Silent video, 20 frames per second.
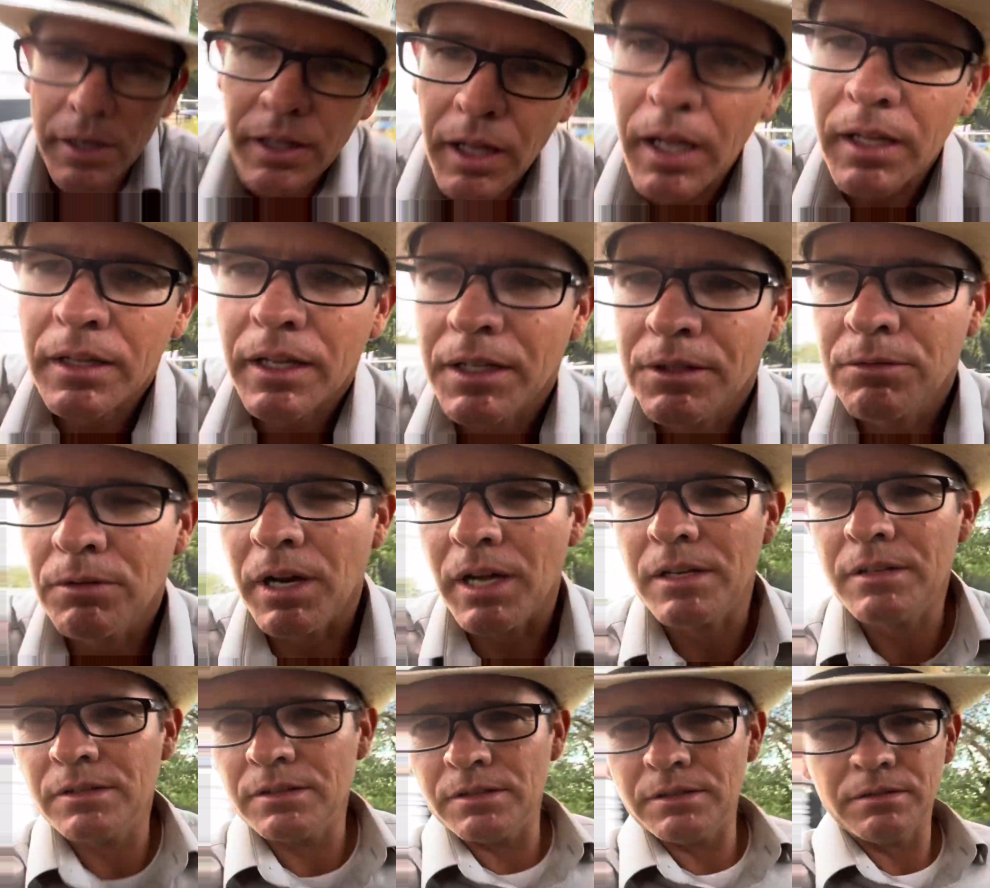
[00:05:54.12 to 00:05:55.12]
I liked
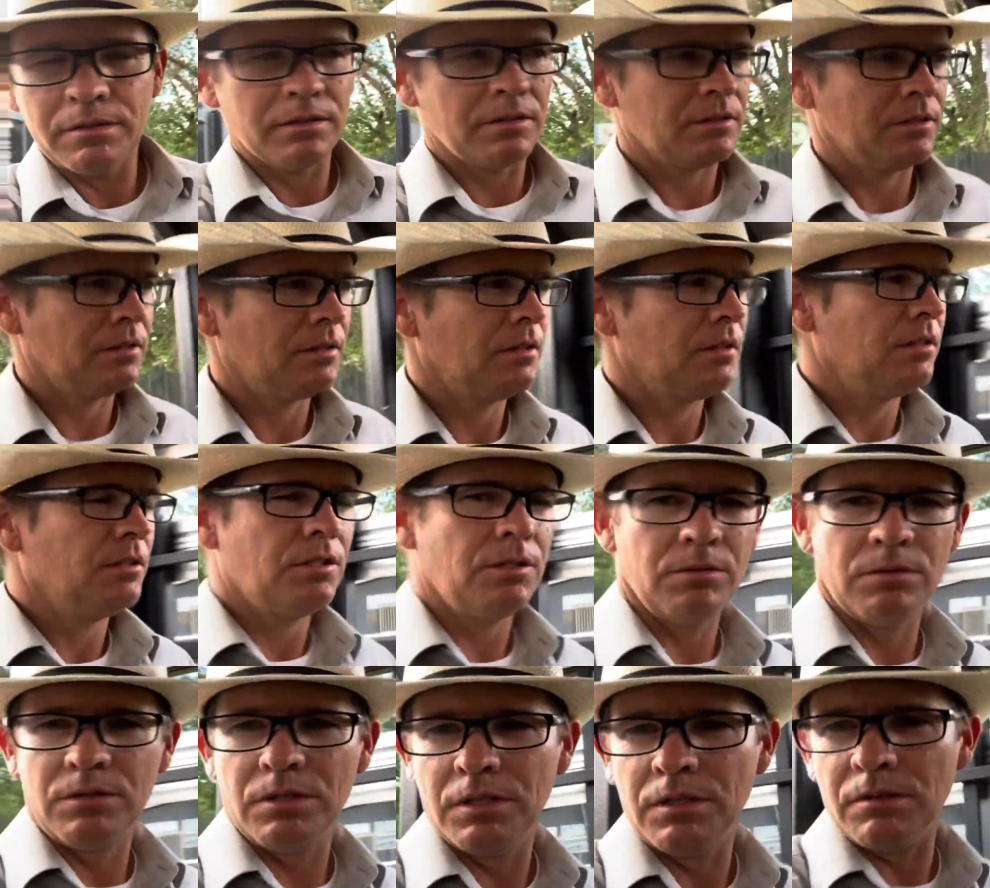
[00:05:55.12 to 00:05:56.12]
riding her. She
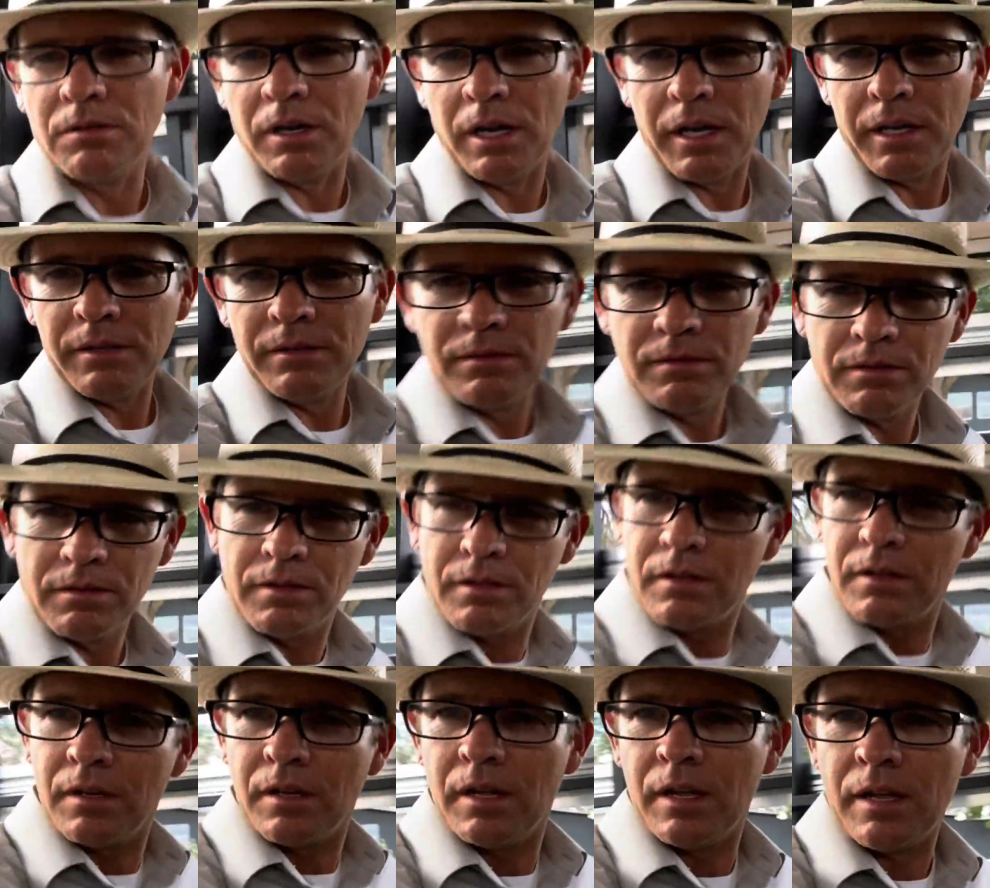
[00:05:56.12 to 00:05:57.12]
was good to ride
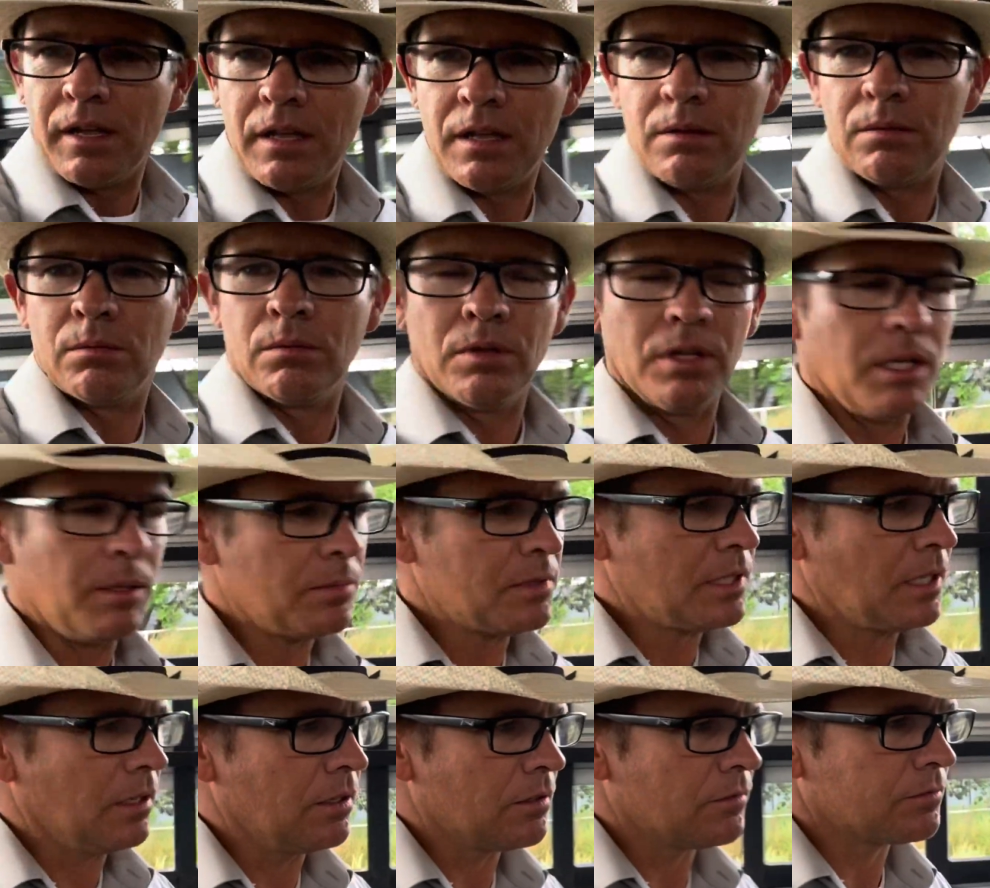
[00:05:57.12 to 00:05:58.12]
and we'll end up
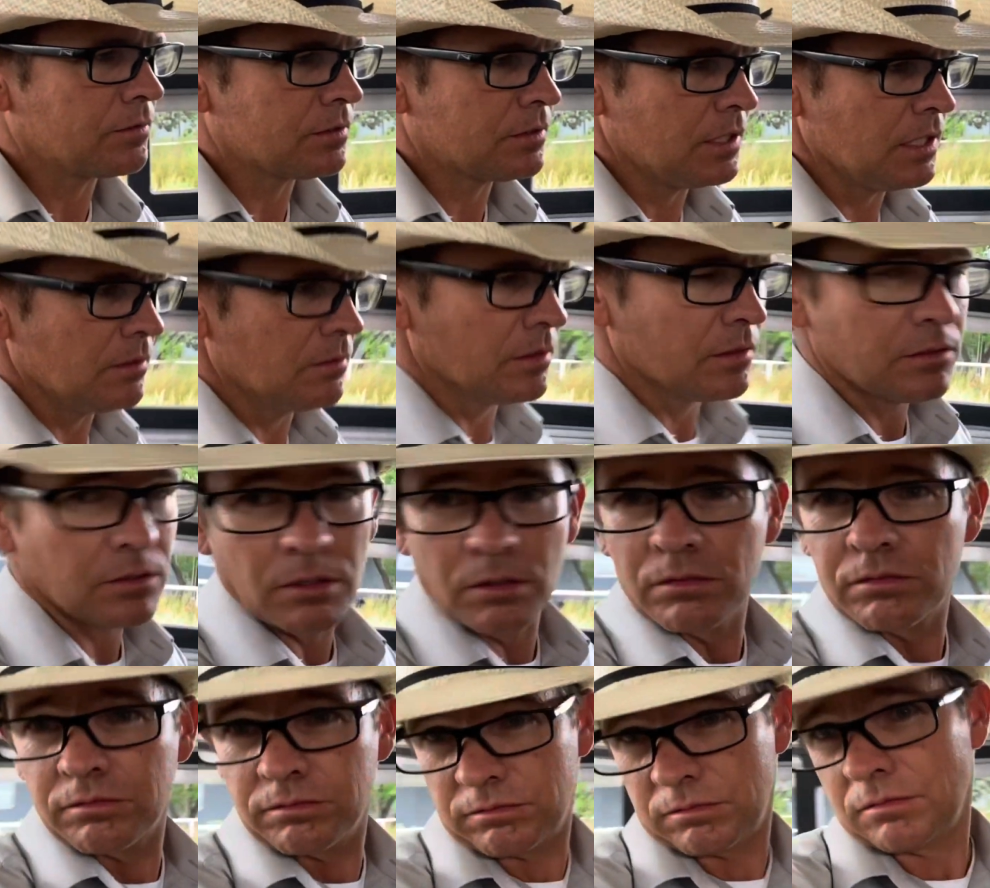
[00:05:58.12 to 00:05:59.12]
selling her for Steven. So if,
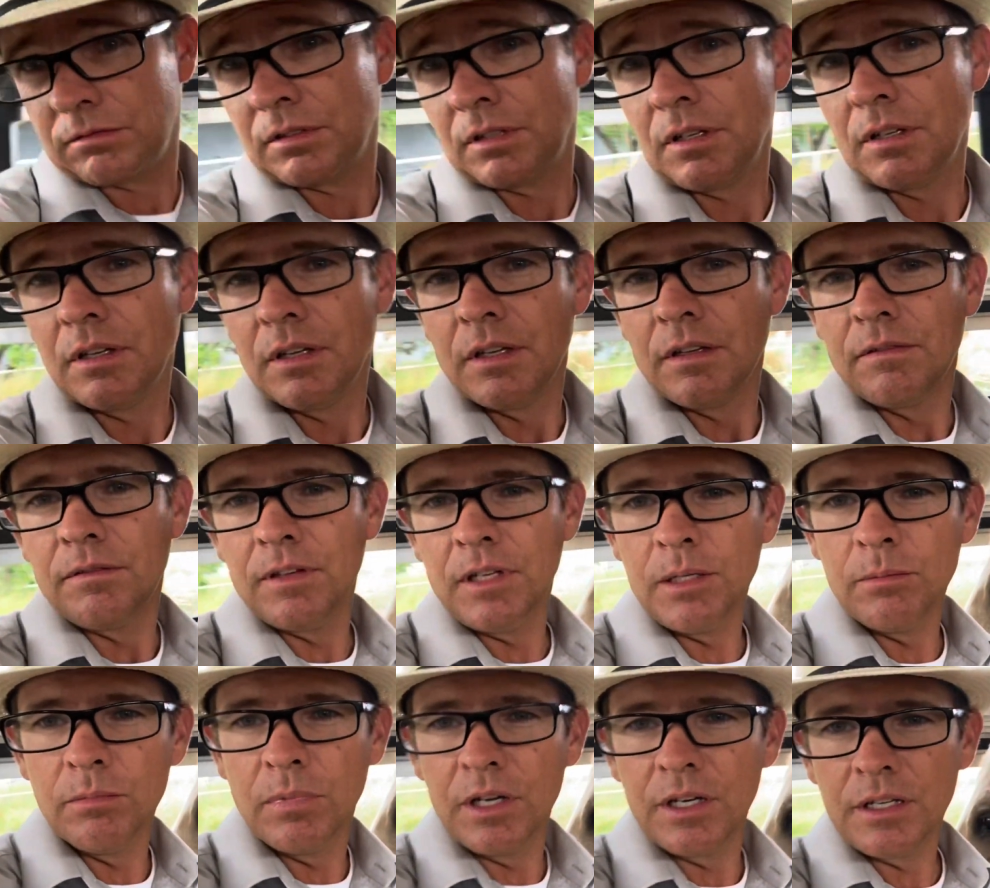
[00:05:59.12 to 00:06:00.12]
if
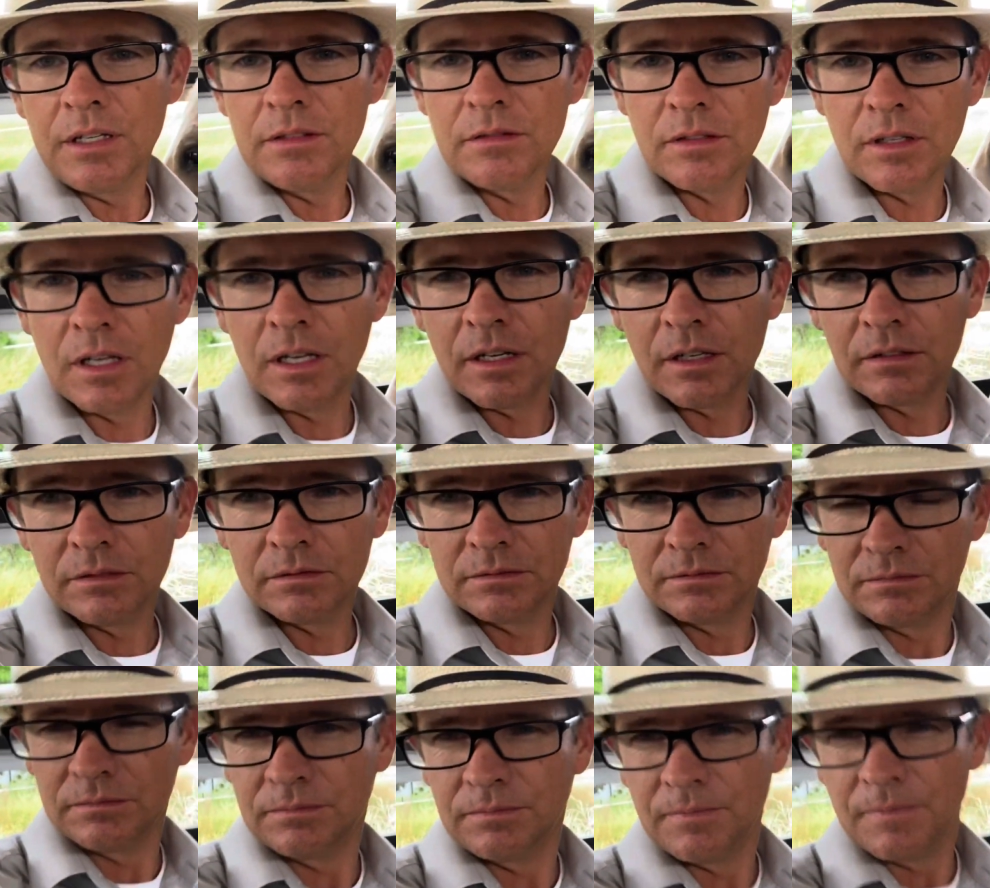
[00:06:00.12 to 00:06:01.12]
anybody's uh,
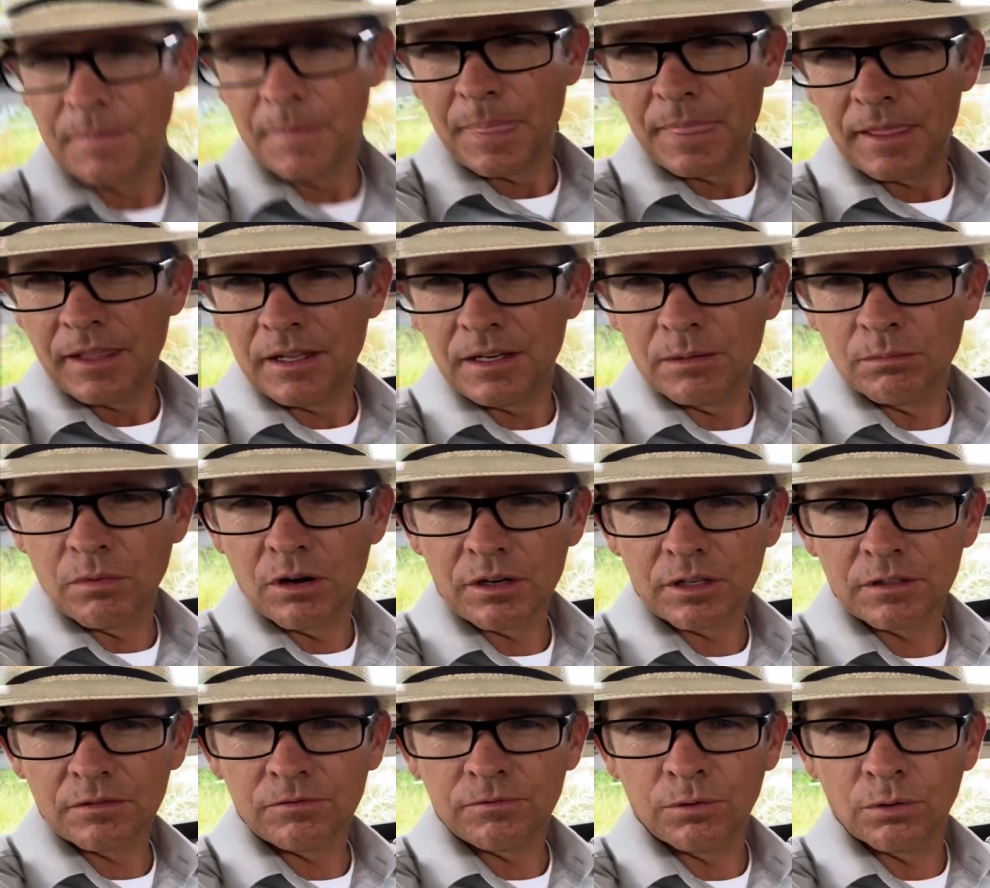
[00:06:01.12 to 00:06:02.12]
in the
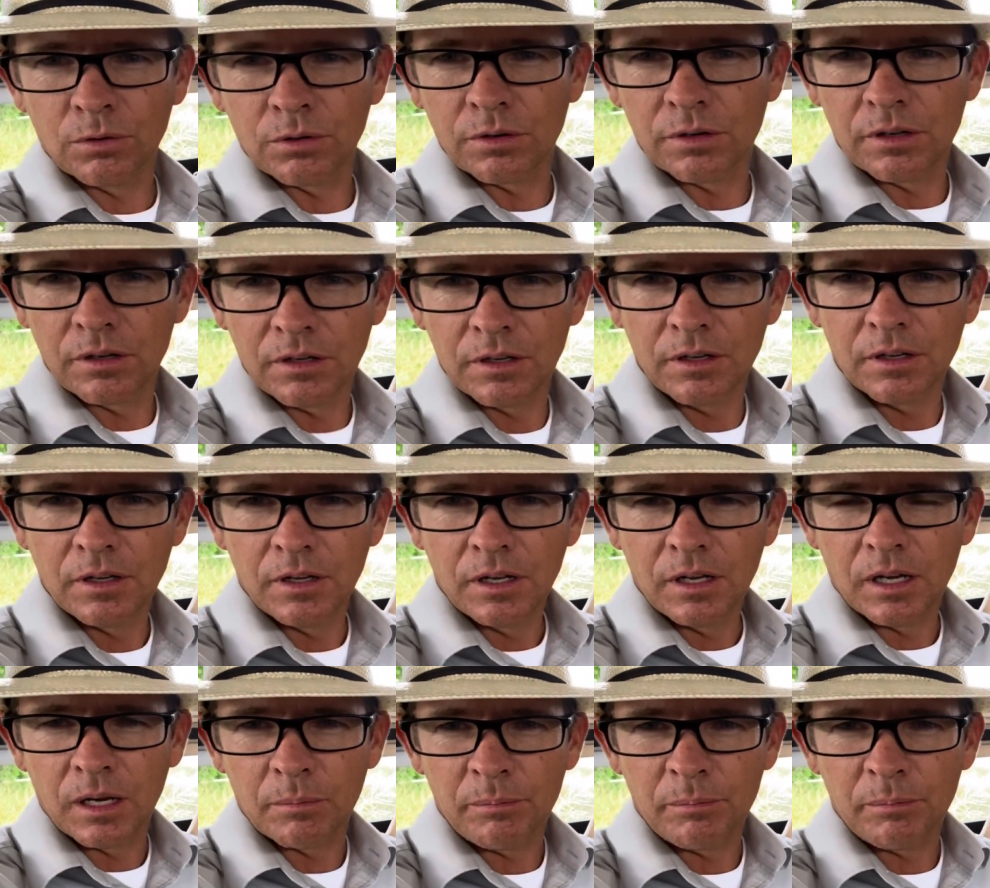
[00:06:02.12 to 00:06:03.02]
market for a